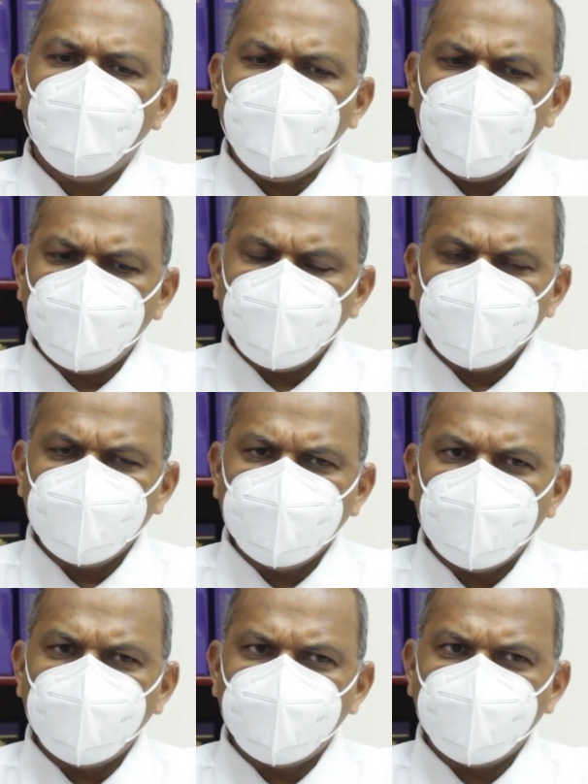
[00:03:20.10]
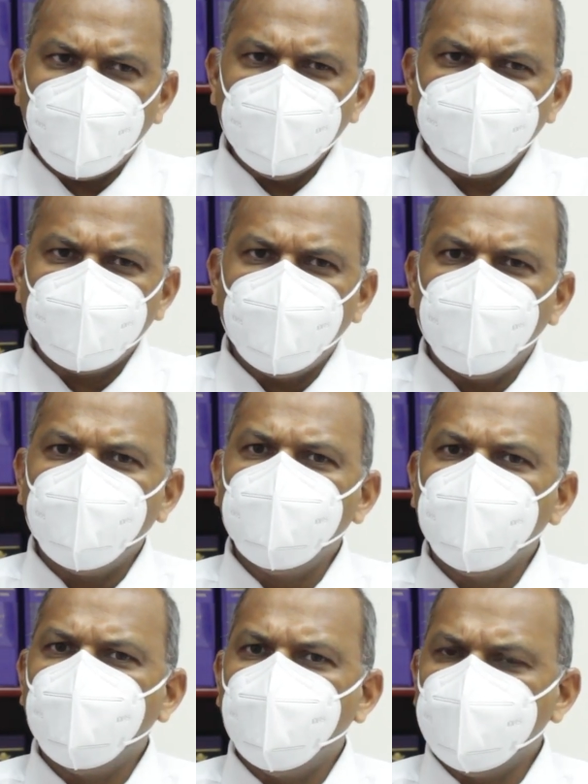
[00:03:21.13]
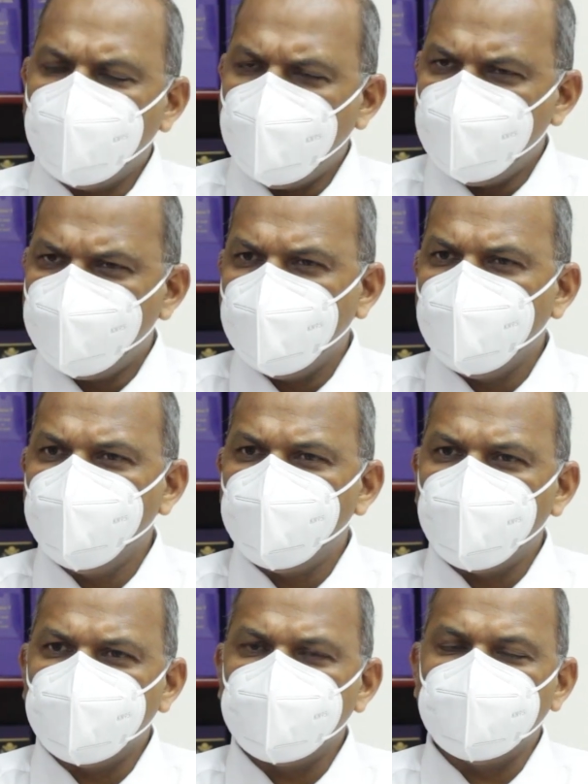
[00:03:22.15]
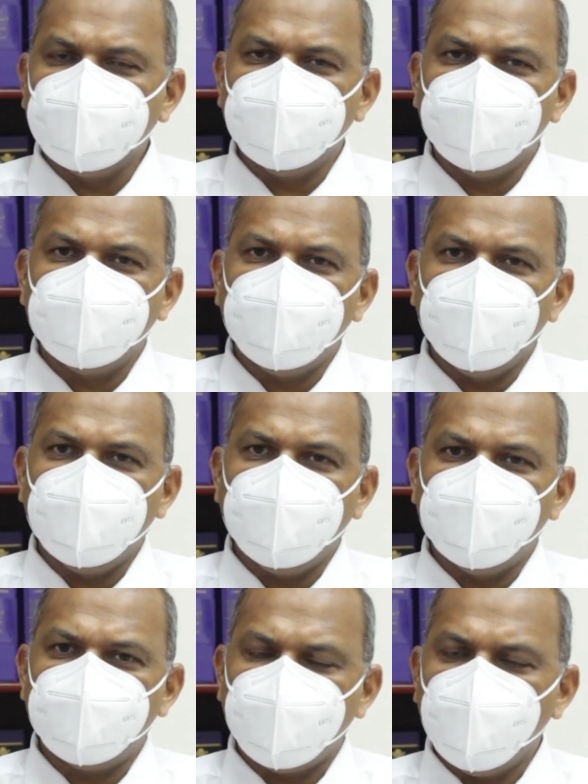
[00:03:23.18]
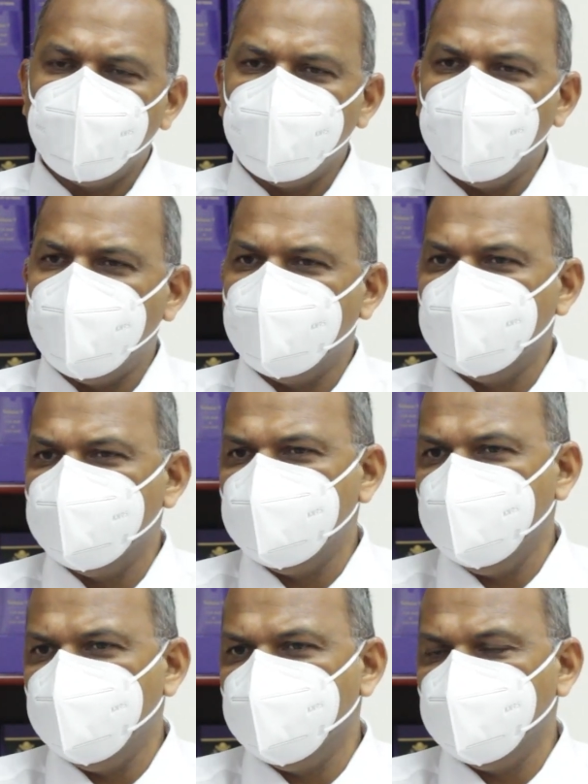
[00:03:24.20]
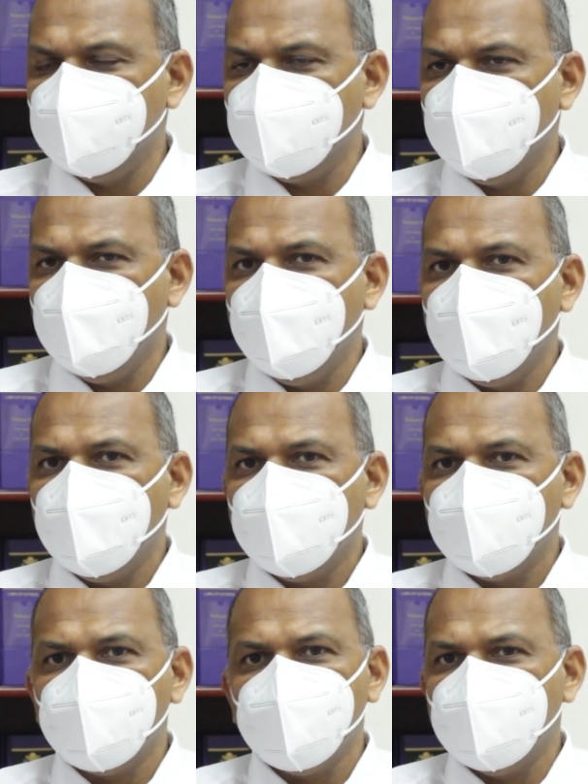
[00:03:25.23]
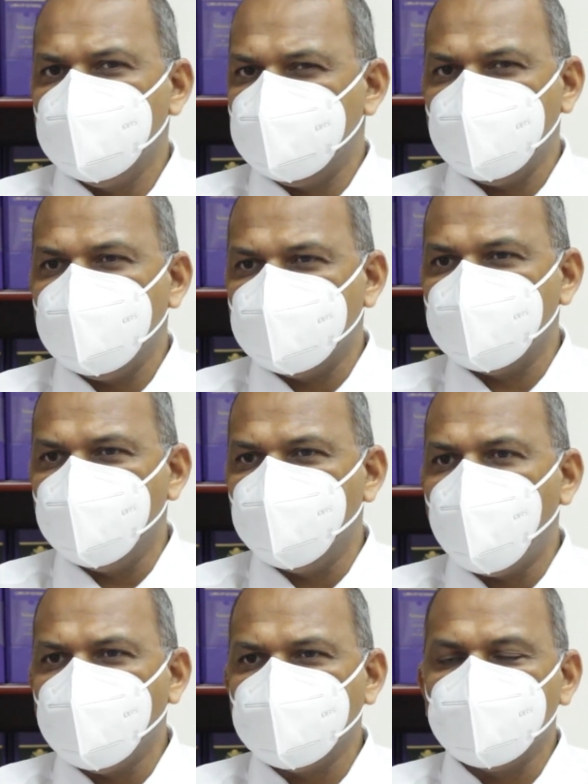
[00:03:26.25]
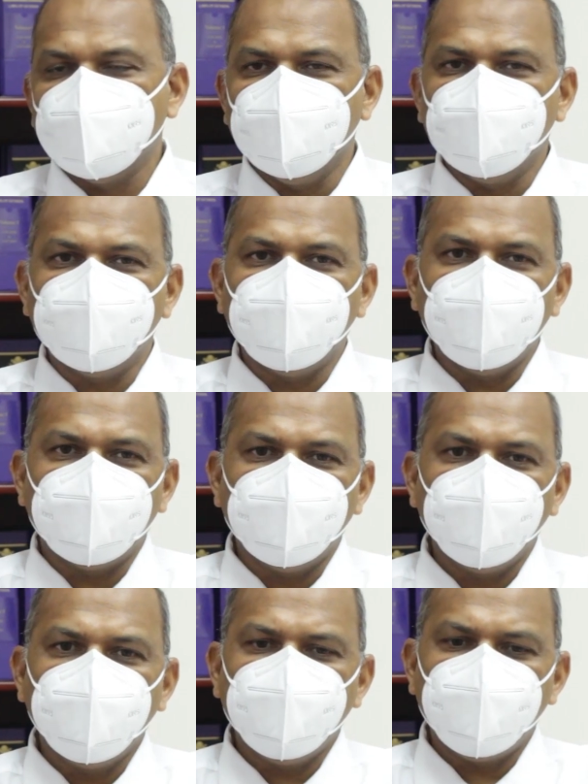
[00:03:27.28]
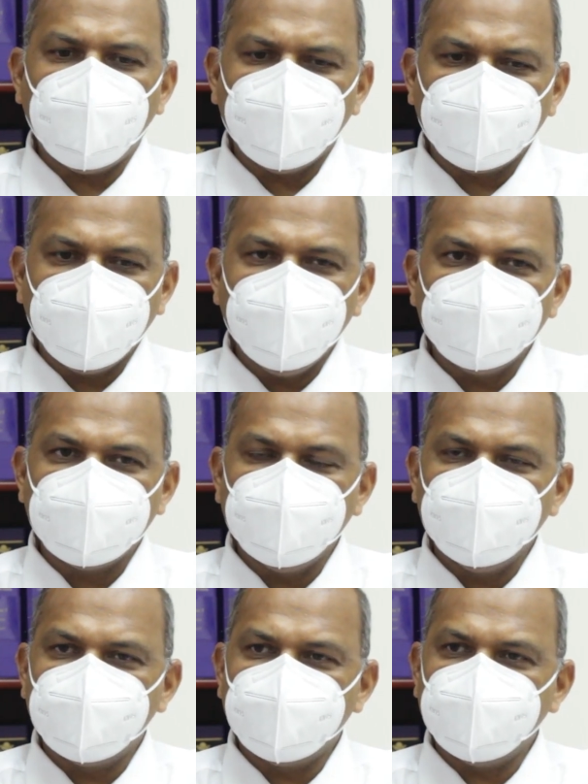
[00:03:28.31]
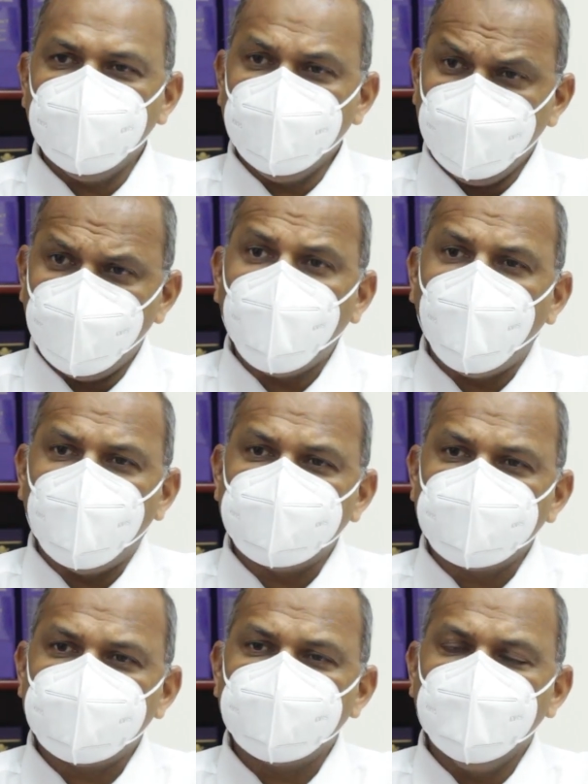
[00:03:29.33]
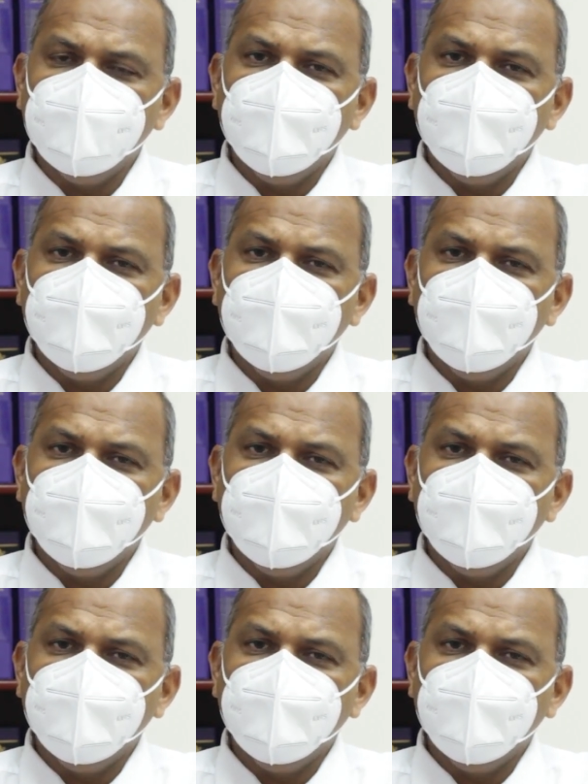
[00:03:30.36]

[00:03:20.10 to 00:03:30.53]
Right now, we don't have any person from the medical team who has tested positive, but we have had cases in the past